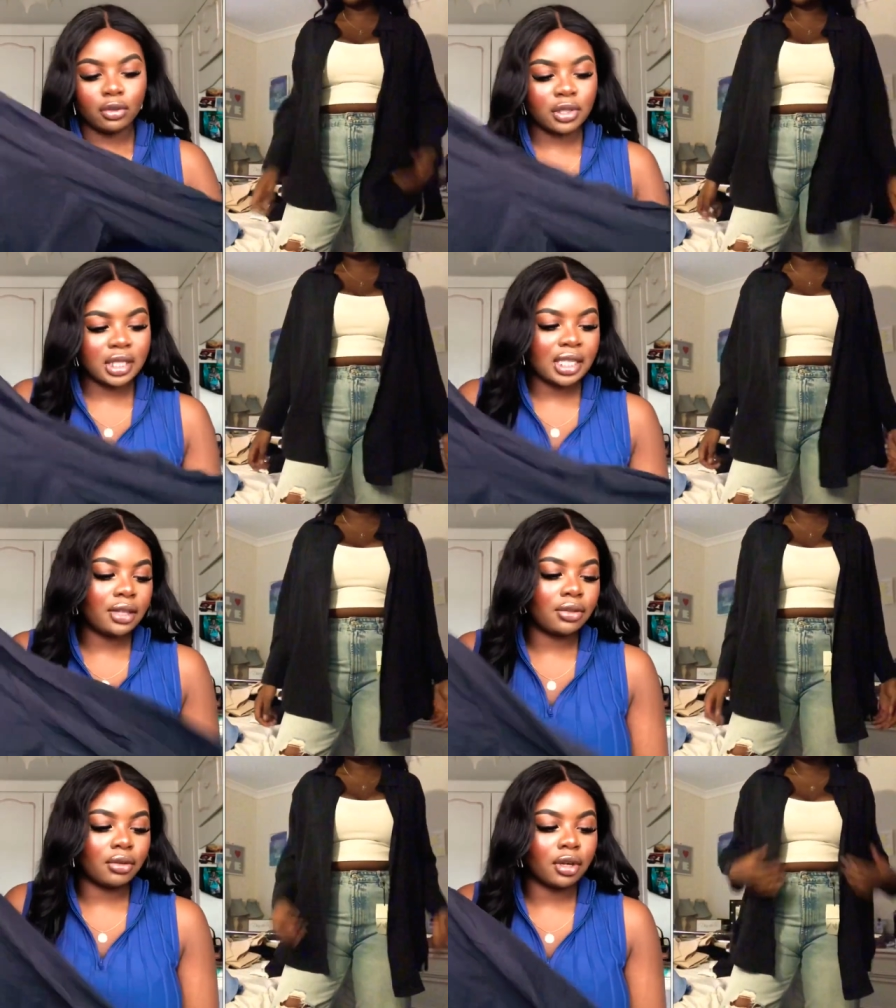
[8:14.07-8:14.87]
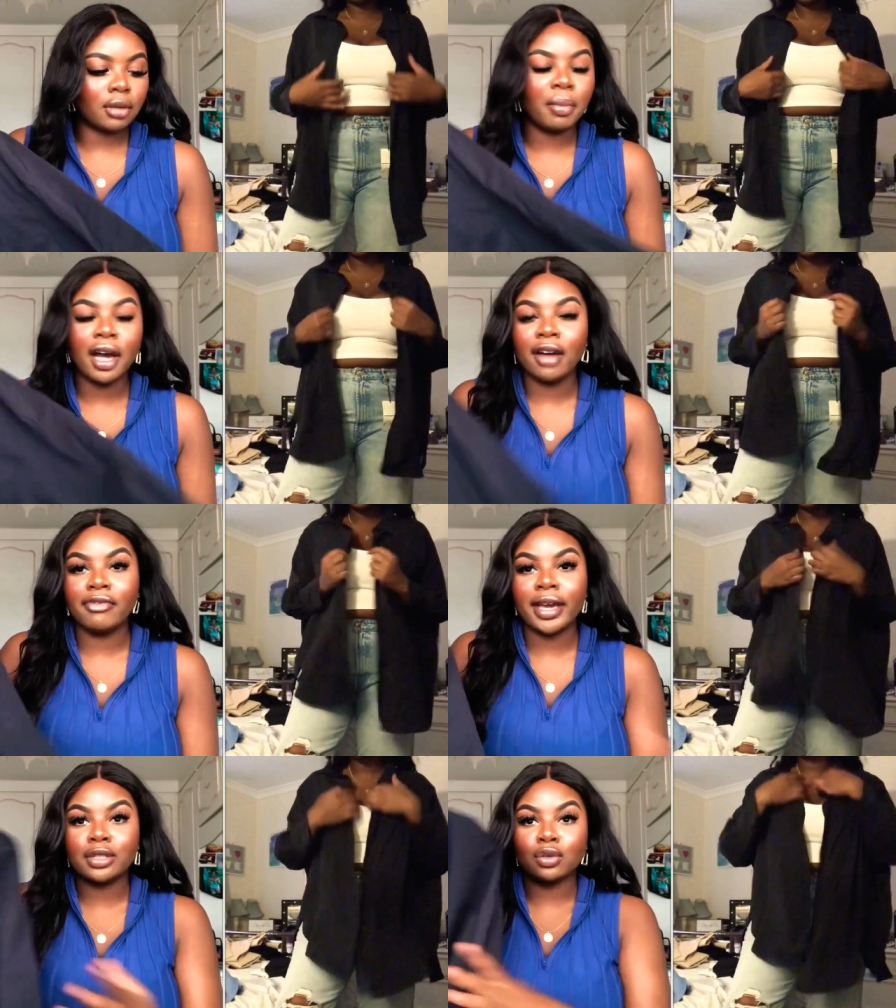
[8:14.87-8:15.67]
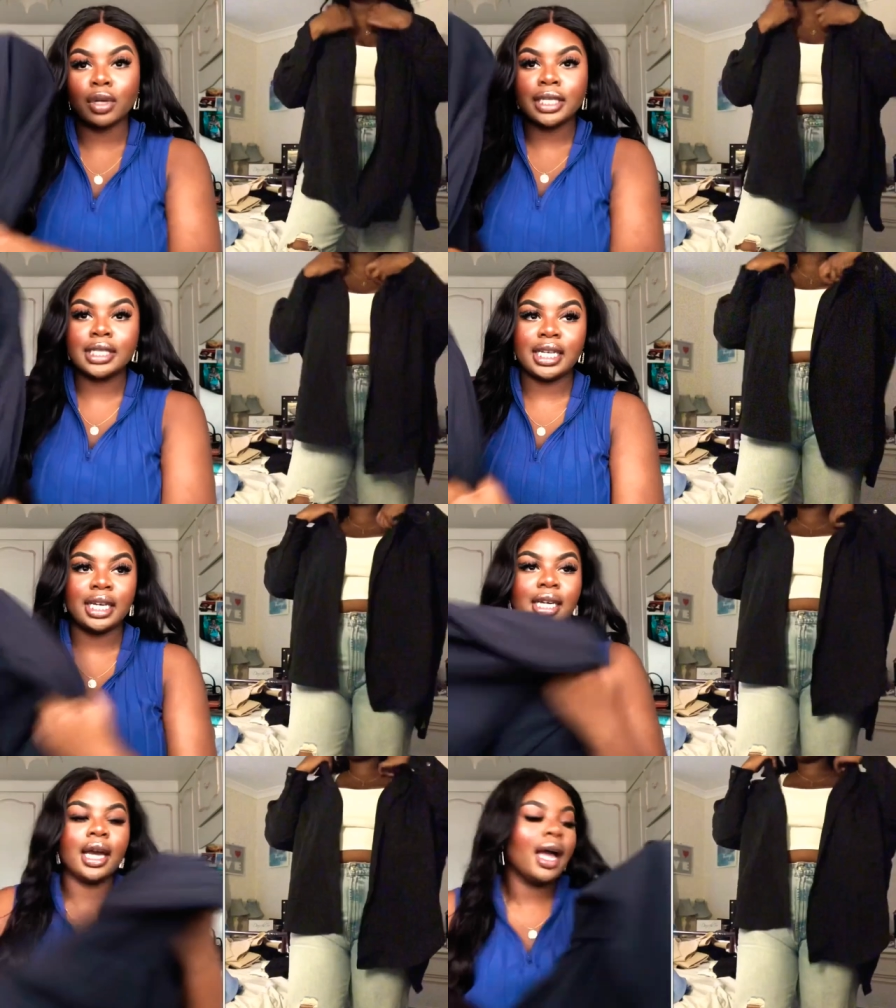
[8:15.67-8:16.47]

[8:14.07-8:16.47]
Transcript: see-through, perfect quality.